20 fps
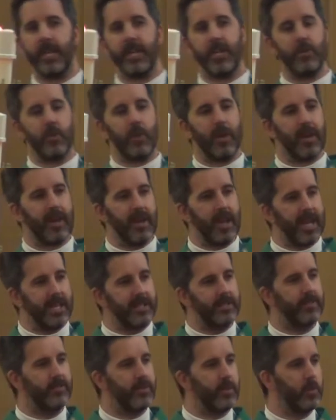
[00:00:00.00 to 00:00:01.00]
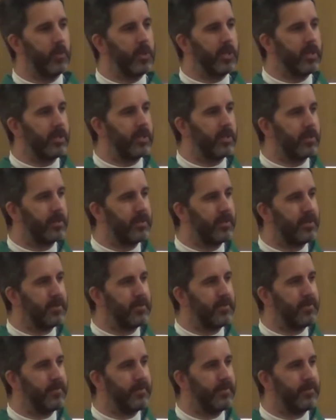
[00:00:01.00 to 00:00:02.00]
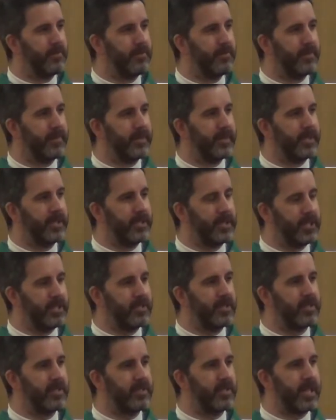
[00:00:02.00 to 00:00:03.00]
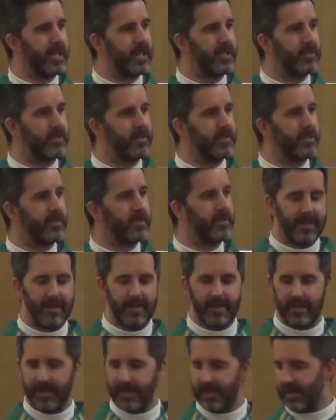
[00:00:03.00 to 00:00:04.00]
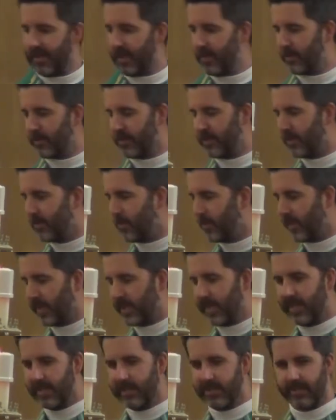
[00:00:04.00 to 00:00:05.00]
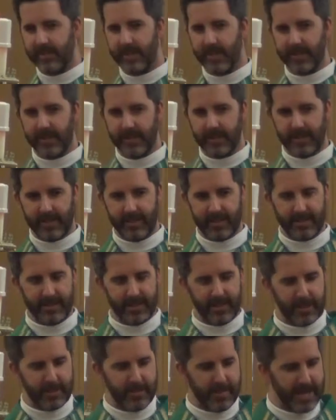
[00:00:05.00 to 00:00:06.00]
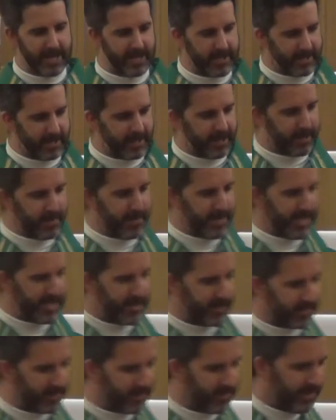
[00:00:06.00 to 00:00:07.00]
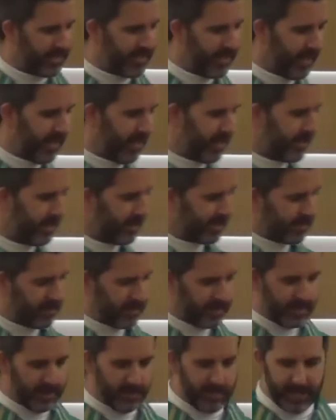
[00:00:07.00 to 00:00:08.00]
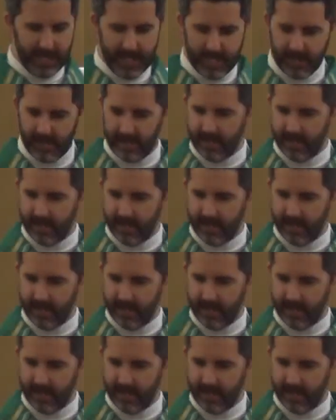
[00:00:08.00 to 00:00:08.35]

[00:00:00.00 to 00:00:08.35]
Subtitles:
You are light of the world, Jesus says. I was just with the kids in the other mass, and we had a